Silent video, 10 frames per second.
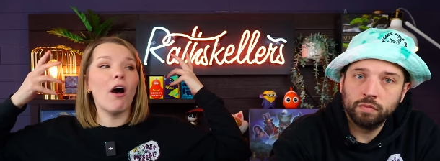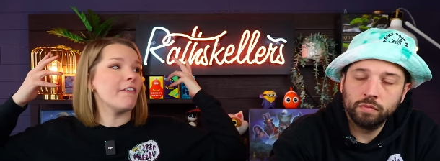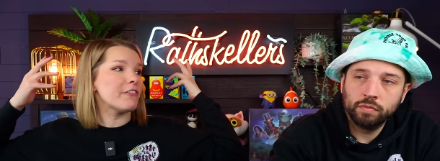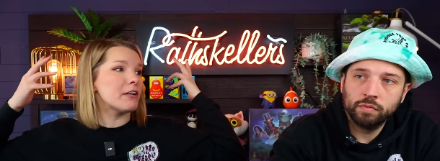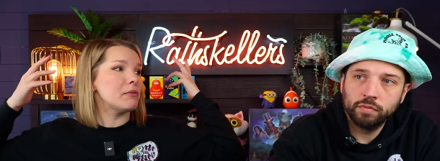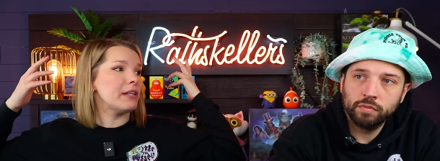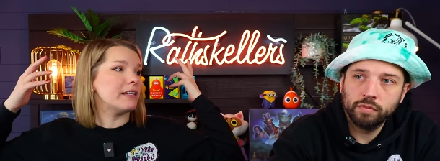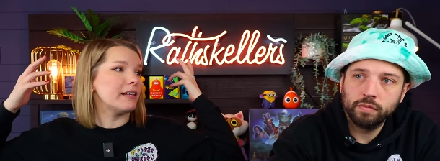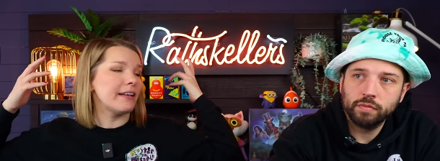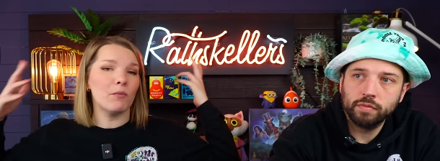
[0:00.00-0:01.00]
Speaker 1: off
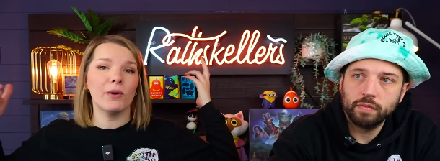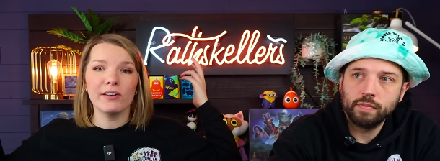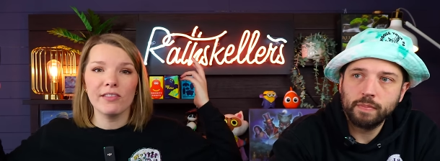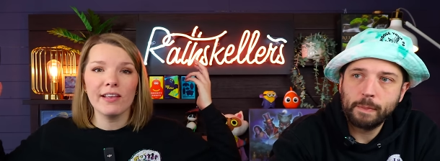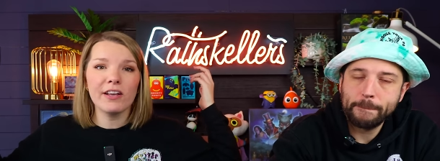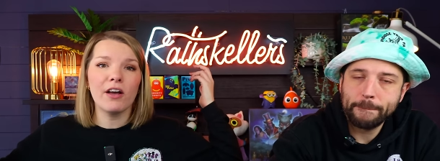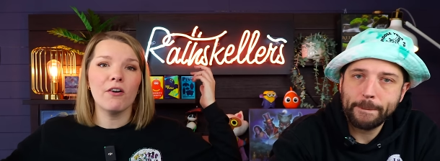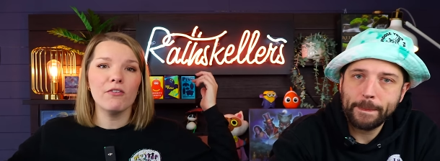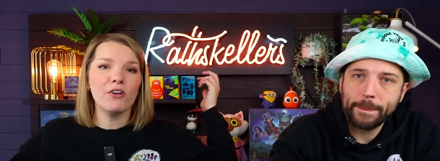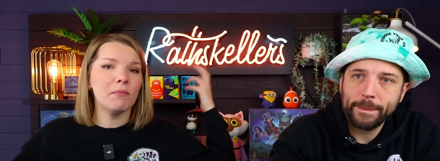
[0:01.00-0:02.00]
completely. Where did they
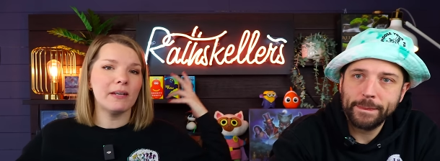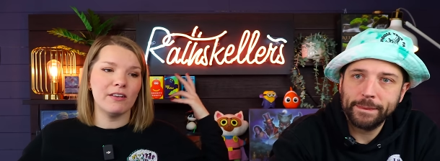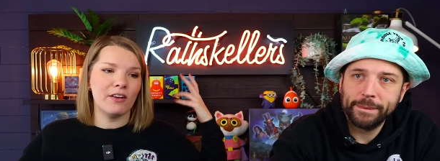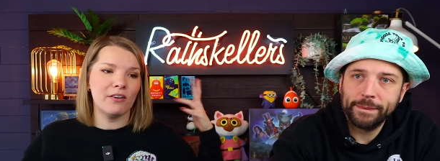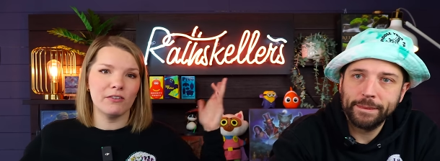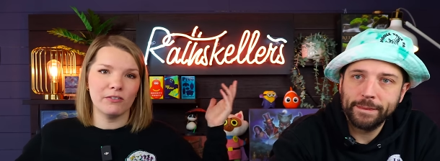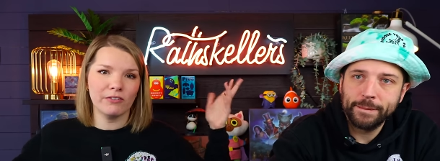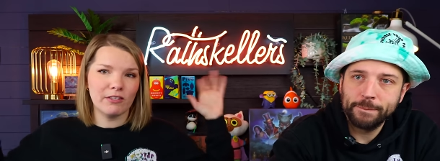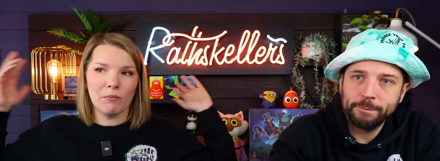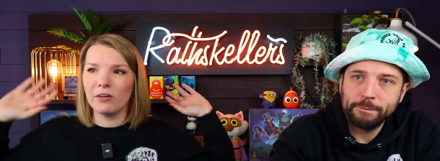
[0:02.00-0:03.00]
go? Nobody
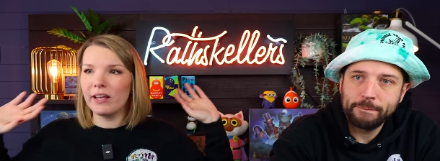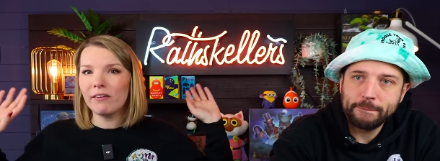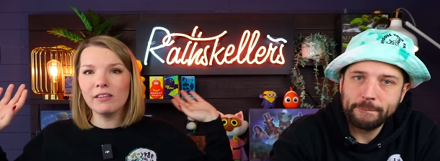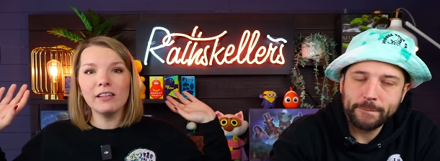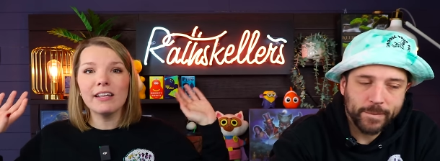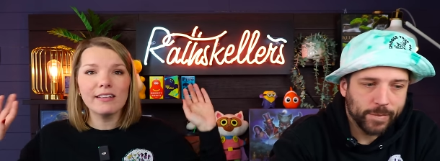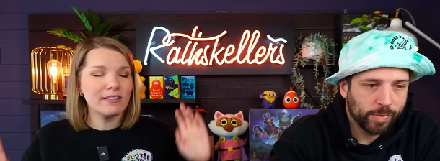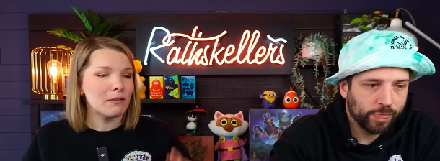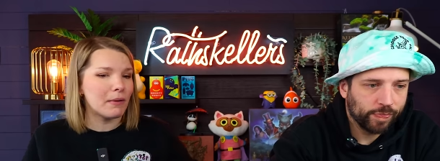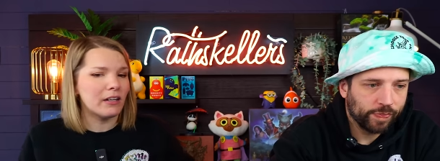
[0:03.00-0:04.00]
knows. Somewhere down the
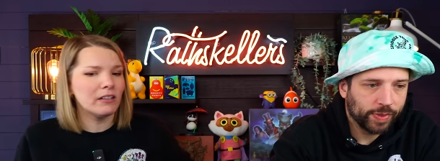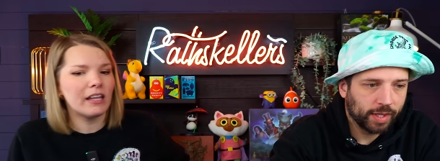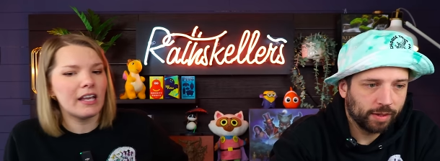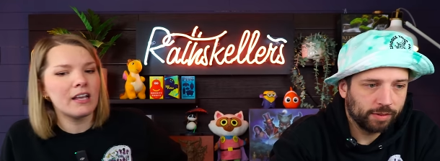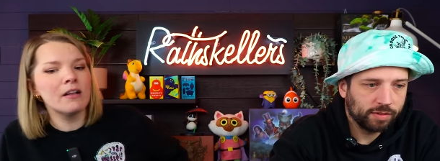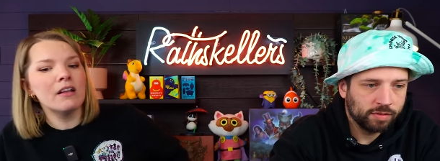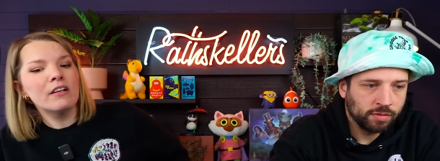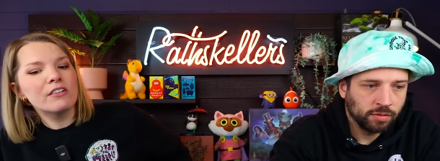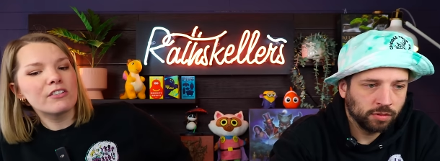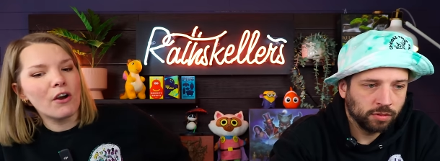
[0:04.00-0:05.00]
list, apparently.
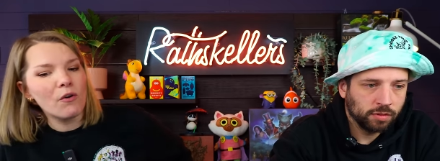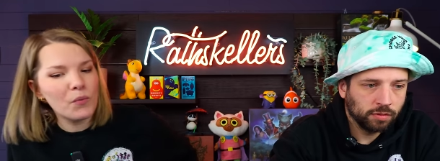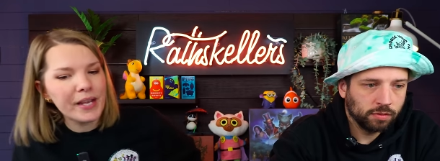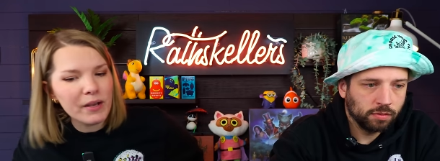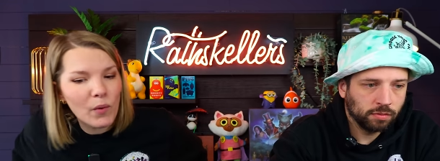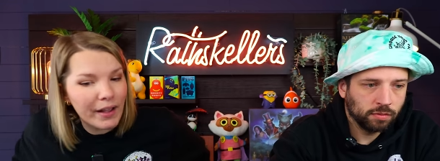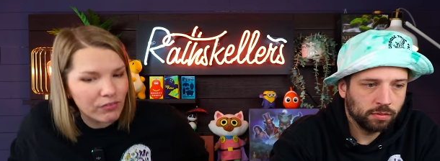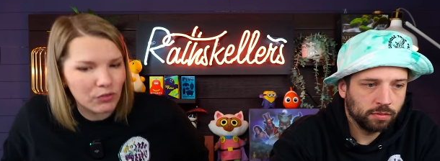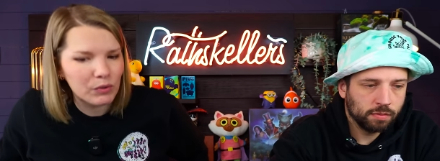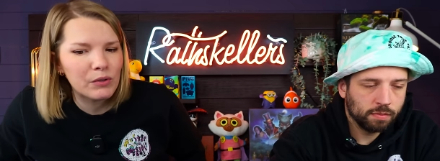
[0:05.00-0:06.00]
So we
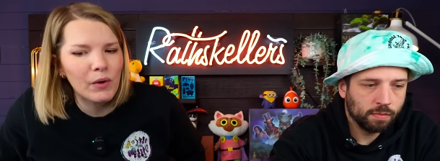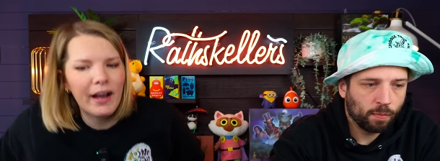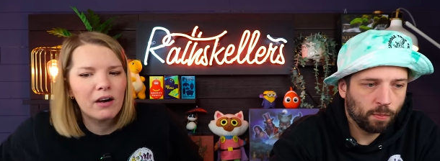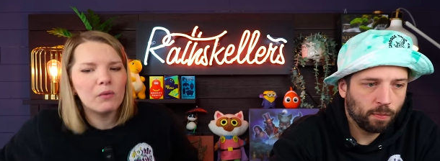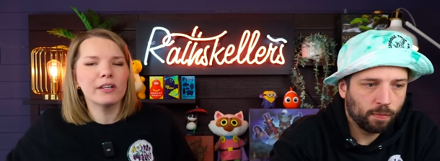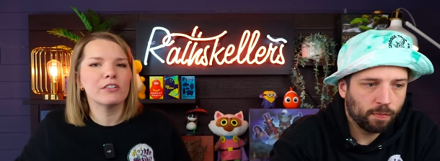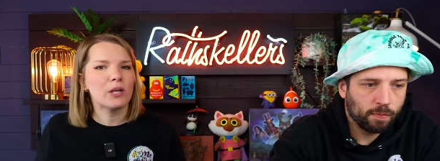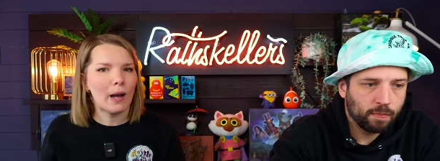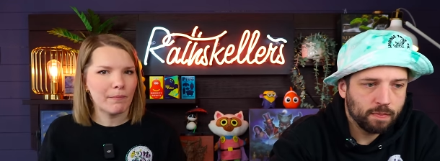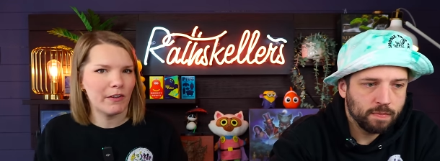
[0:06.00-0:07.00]
went through our
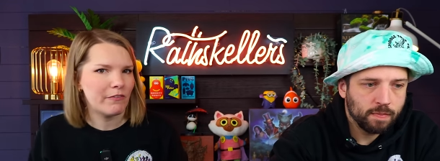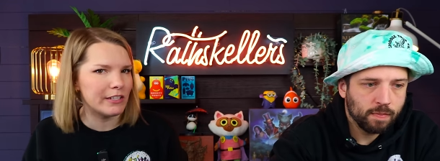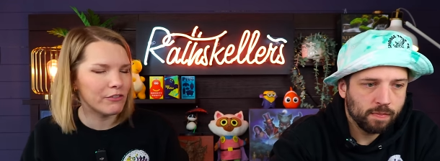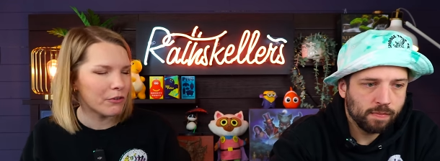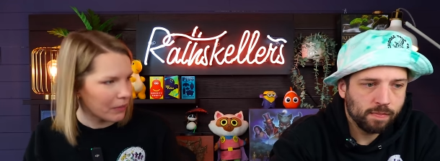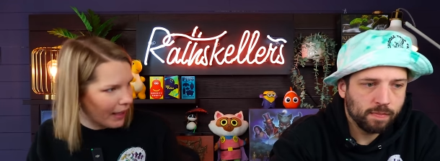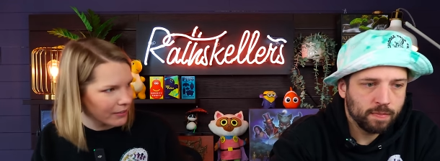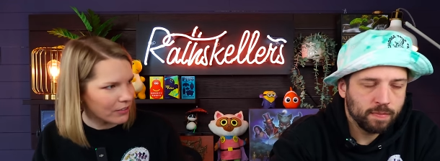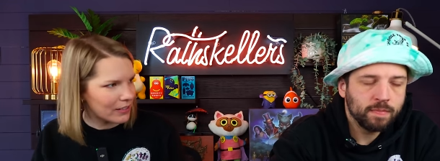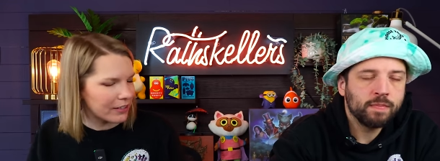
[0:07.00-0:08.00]
top fifties from
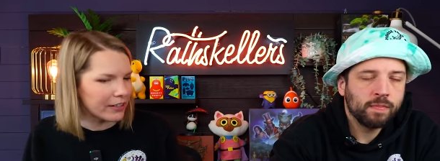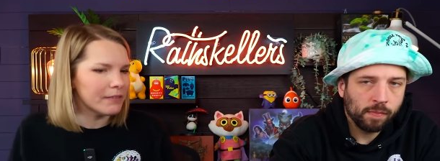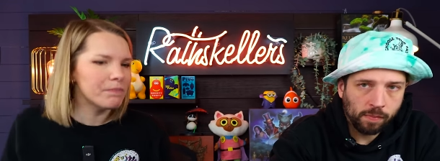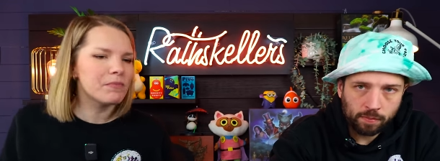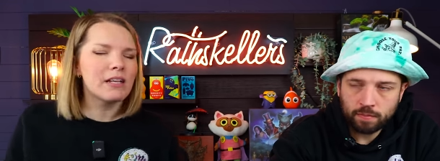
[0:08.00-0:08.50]
last year